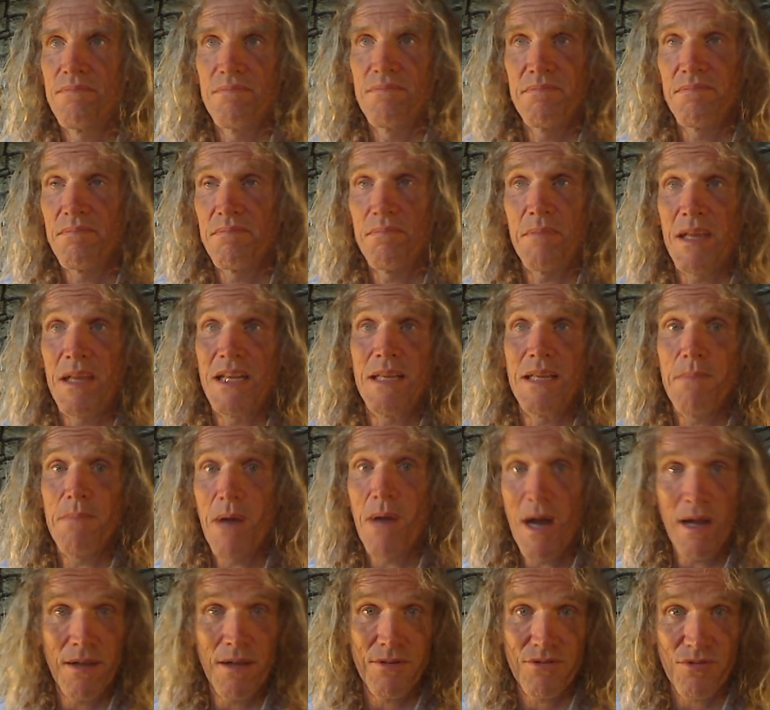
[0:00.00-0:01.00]
many
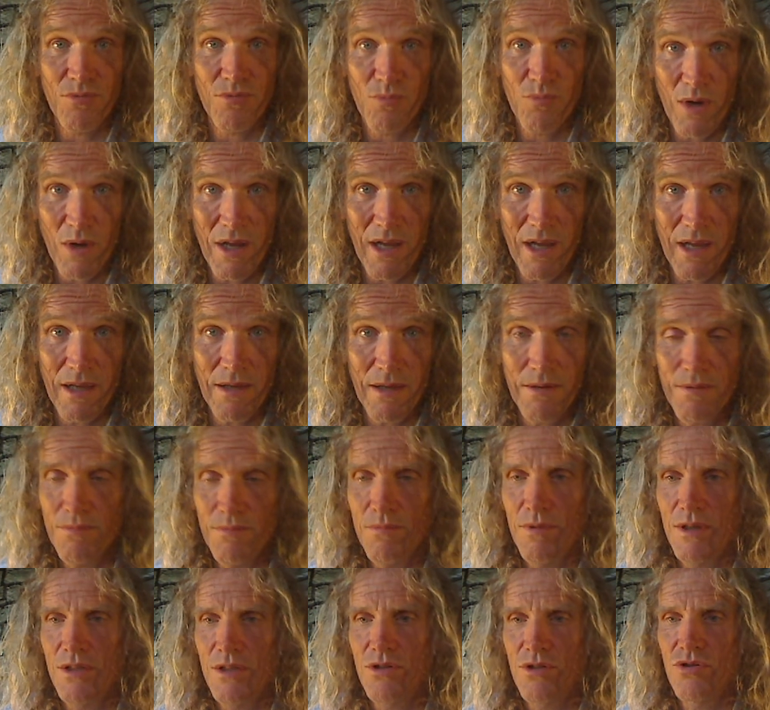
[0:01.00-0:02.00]
miles away,
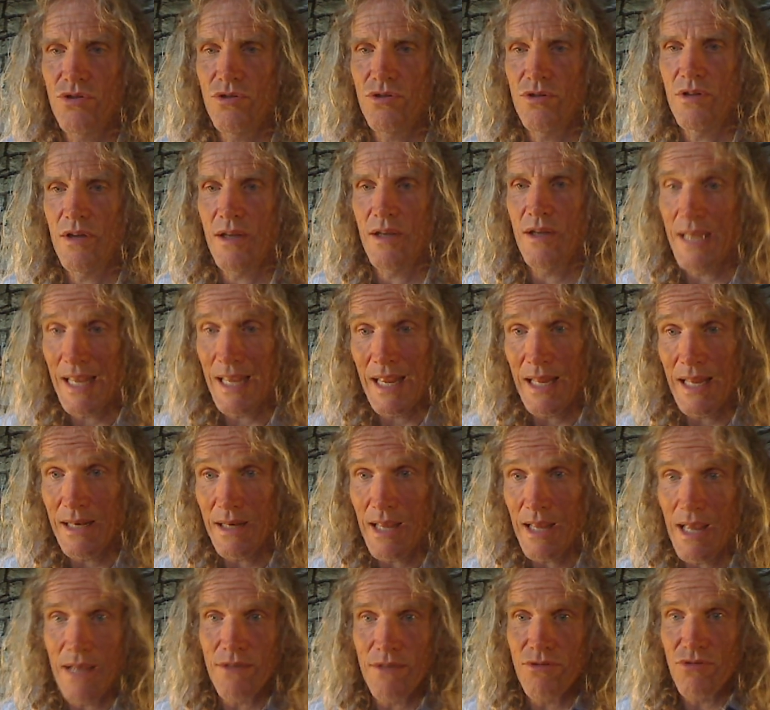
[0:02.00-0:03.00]
which again
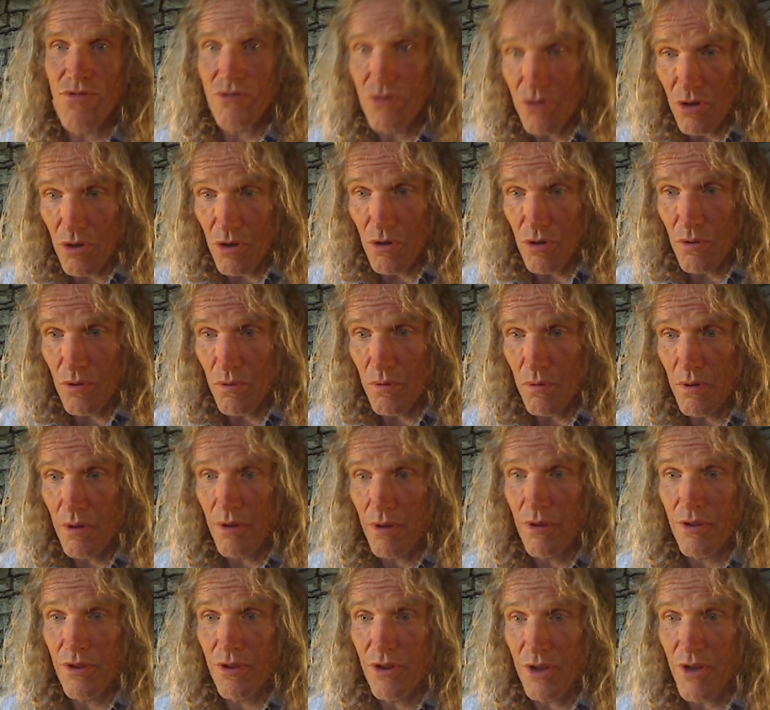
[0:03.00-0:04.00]
has no
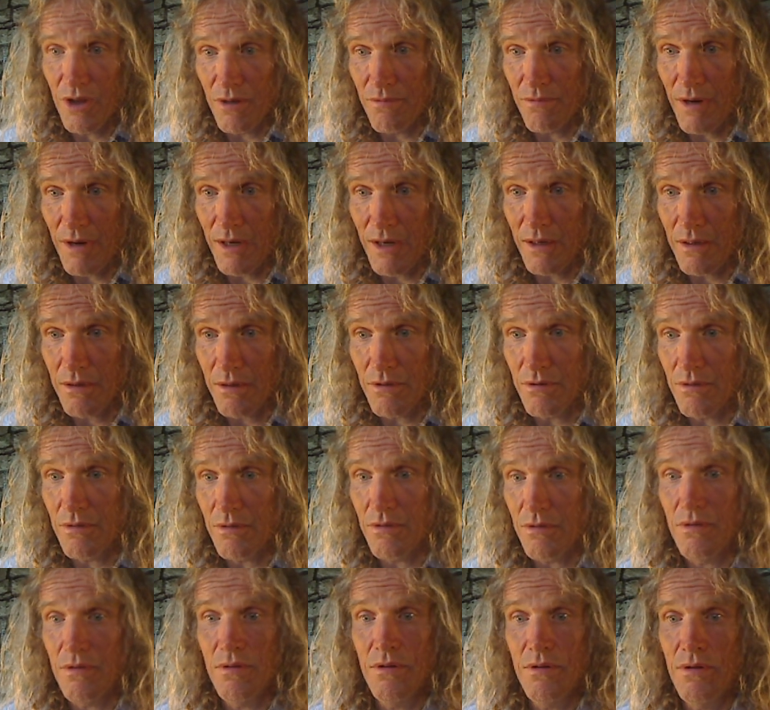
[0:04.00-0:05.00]

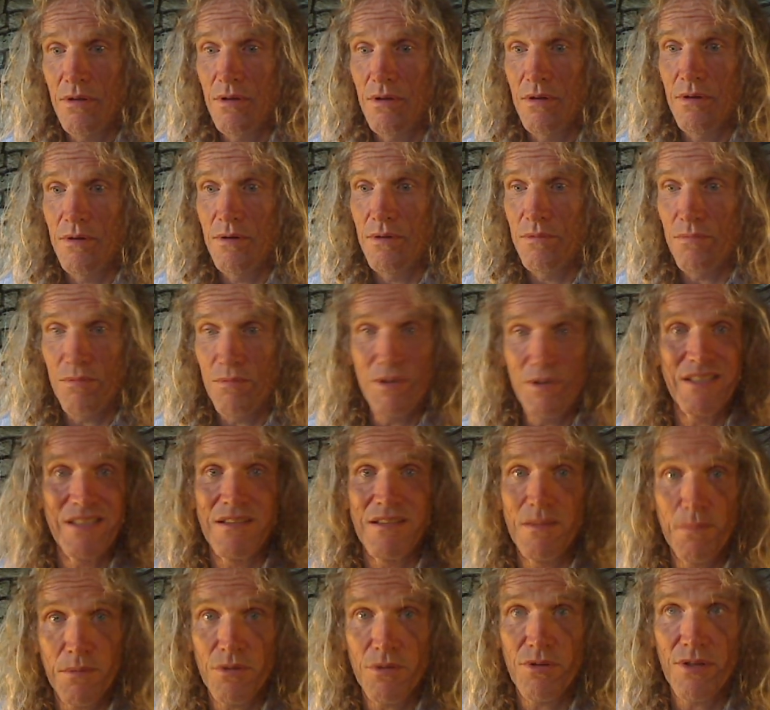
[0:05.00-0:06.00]
theoretical
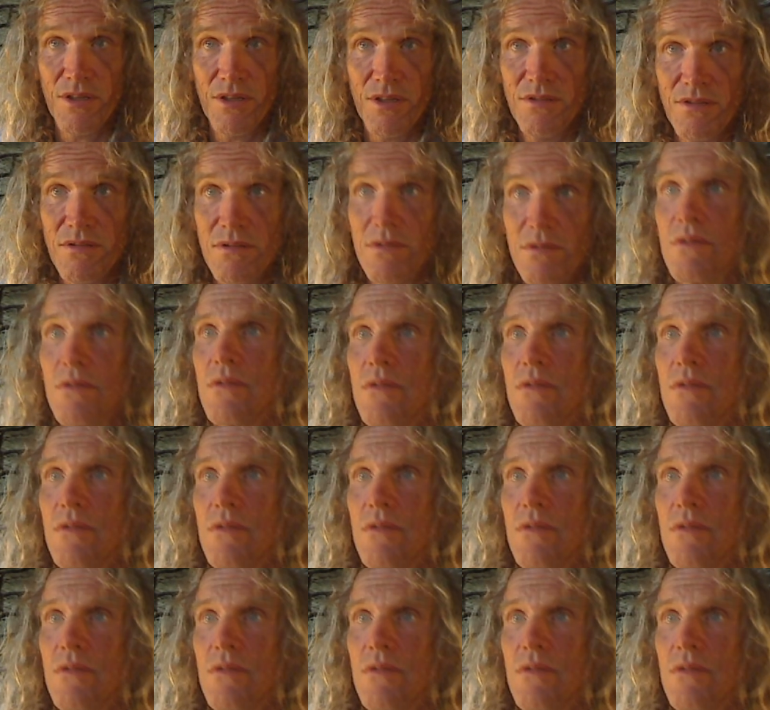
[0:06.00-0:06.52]
reasonableness.